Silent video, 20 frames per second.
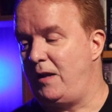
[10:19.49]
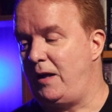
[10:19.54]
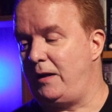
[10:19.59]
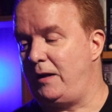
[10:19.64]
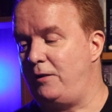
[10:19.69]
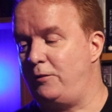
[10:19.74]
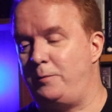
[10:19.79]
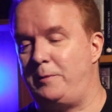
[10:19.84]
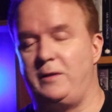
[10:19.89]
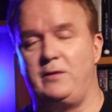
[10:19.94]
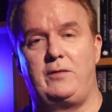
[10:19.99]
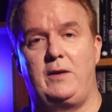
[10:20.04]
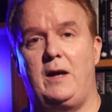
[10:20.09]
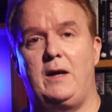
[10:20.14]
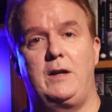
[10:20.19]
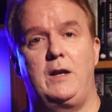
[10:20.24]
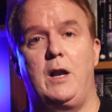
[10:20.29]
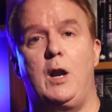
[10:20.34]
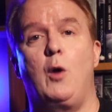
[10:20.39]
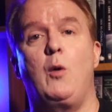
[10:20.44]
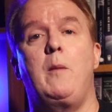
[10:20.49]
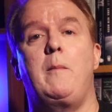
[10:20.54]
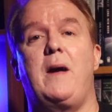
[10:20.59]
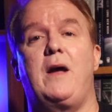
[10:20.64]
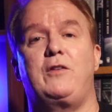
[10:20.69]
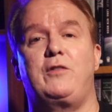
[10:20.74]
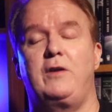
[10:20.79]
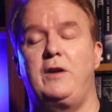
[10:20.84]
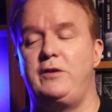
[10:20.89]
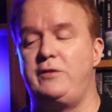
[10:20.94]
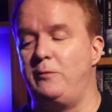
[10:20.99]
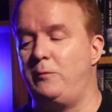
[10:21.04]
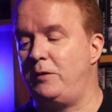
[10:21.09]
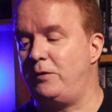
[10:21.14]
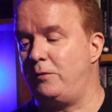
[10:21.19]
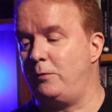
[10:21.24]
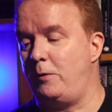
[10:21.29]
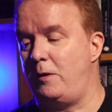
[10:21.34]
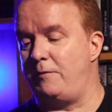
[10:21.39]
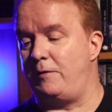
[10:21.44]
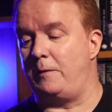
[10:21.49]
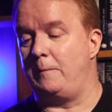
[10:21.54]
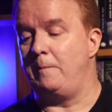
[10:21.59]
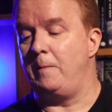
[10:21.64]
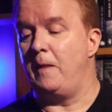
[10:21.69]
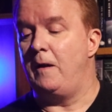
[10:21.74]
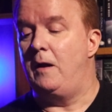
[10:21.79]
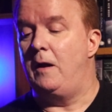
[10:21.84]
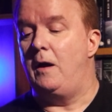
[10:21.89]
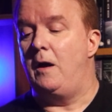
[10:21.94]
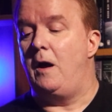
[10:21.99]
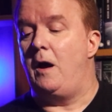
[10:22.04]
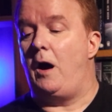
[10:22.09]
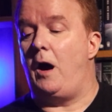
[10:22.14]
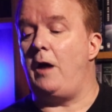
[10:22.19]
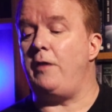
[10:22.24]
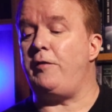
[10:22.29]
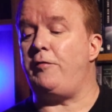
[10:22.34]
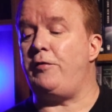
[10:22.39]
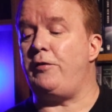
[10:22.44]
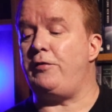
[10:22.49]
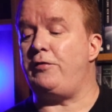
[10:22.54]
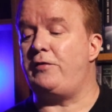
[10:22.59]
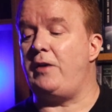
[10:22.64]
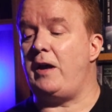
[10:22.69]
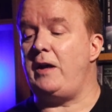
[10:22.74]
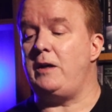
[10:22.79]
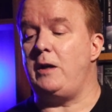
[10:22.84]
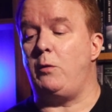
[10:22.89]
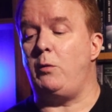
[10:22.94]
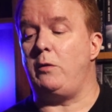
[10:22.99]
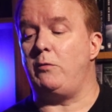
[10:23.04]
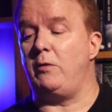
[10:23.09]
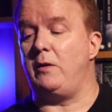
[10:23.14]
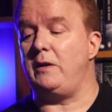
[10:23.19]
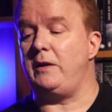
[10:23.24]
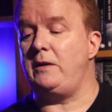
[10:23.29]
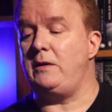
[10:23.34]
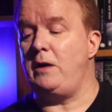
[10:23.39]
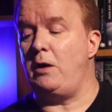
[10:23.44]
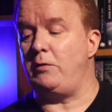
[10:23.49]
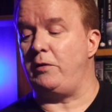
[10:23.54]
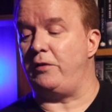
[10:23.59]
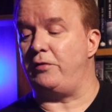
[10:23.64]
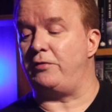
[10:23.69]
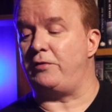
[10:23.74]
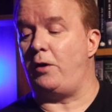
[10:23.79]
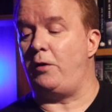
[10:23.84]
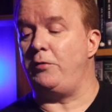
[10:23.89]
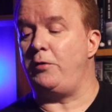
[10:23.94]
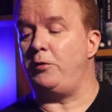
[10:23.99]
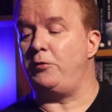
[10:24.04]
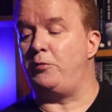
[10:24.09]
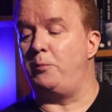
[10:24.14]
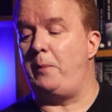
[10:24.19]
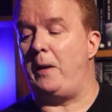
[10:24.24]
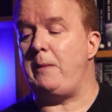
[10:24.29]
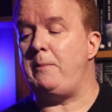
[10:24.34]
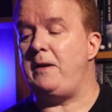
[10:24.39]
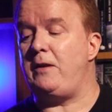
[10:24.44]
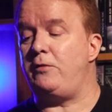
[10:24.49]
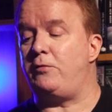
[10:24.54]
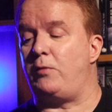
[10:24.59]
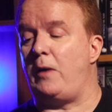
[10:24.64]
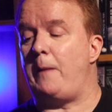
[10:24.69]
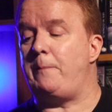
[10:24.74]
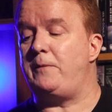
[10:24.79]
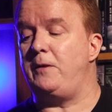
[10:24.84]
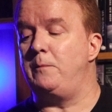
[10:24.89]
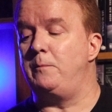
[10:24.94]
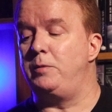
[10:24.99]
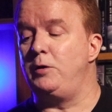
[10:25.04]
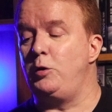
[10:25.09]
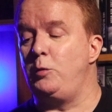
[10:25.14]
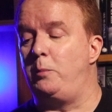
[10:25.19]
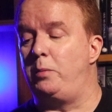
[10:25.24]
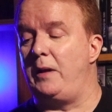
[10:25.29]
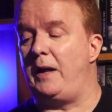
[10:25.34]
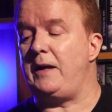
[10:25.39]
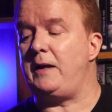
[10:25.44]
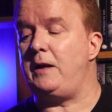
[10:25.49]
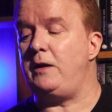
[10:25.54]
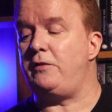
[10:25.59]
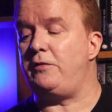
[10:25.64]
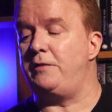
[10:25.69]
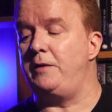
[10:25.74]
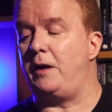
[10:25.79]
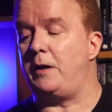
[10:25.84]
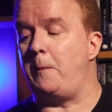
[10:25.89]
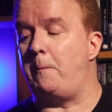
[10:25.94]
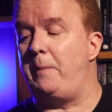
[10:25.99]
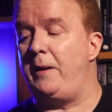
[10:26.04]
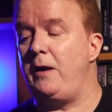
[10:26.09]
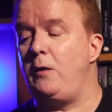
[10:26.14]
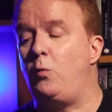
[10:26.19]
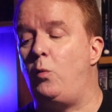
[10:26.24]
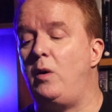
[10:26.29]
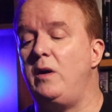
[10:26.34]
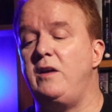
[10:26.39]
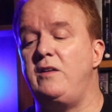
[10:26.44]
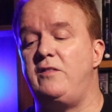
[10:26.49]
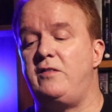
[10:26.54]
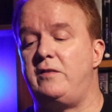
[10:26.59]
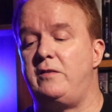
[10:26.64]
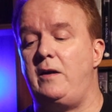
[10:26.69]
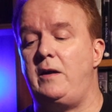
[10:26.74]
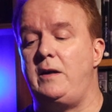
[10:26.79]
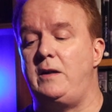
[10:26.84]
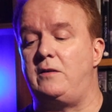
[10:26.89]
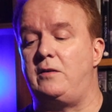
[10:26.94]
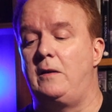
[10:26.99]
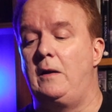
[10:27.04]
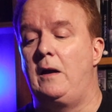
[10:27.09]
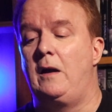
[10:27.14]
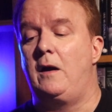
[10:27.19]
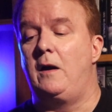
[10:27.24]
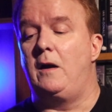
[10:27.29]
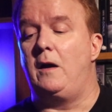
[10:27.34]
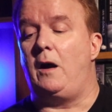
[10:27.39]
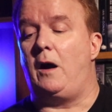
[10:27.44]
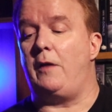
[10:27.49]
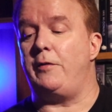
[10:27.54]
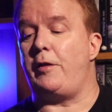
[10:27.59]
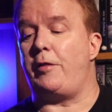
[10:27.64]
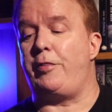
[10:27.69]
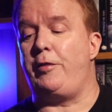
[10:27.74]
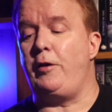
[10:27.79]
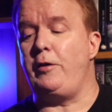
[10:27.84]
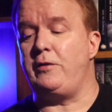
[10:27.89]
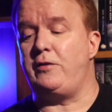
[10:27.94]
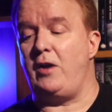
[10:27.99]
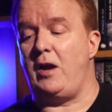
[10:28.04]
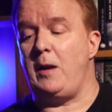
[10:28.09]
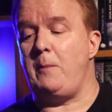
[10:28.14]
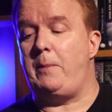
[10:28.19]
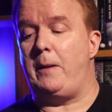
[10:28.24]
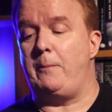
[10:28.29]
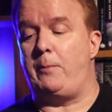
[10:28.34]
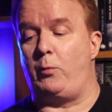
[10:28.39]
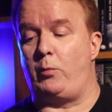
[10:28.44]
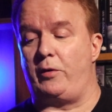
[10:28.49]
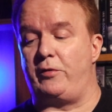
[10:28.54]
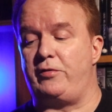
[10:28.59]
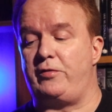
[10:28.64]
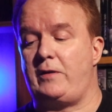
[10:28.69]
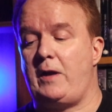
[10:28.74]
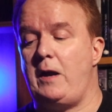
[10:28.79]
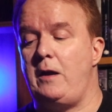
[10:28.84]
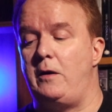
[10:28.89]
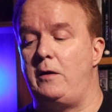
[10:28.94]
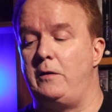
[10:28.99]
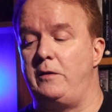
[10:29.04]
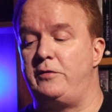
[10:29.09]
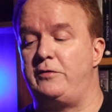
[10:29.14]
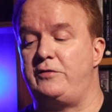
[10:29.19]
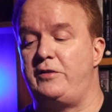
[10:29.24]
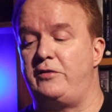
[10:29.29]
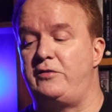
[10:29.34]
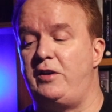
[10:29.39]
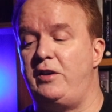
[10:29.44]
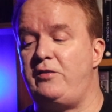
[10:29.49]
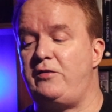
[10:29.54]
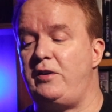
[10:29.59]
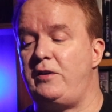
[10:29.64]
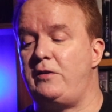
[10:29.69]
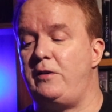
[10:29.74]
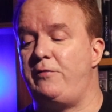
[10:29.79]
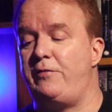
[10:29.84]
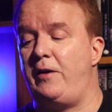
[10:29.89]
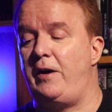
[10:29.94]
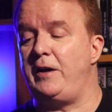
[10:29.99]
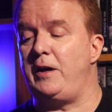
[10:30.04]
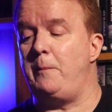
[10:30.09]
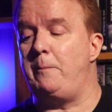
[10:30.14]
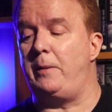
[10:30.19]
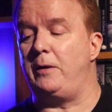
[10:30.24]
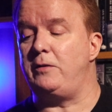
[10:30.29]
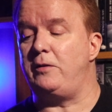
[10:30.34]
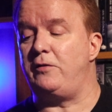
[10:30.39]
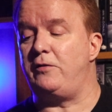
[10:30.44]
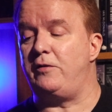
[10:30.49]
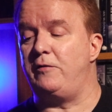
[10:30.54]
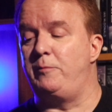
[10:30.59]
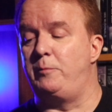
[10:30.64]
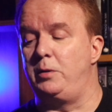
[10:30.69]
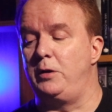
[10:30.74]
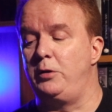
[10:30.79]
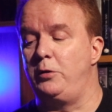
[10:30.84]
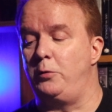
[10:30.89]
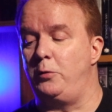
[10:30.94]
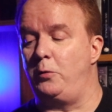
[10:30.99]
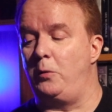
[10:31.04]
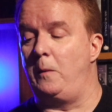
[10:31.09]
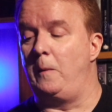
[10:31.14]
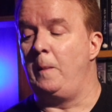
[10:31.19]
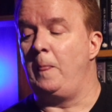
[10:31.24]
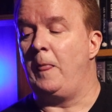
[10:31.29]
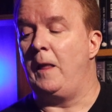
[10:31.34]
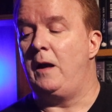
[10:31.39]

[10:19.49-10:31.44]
I guess because they had no imagination whatsoever. On the first day, no one really noticed. All those babies wrapped in blue blankets, not a pink one in sight. On the third day, people were scared. A statistic-defying abundance of blue.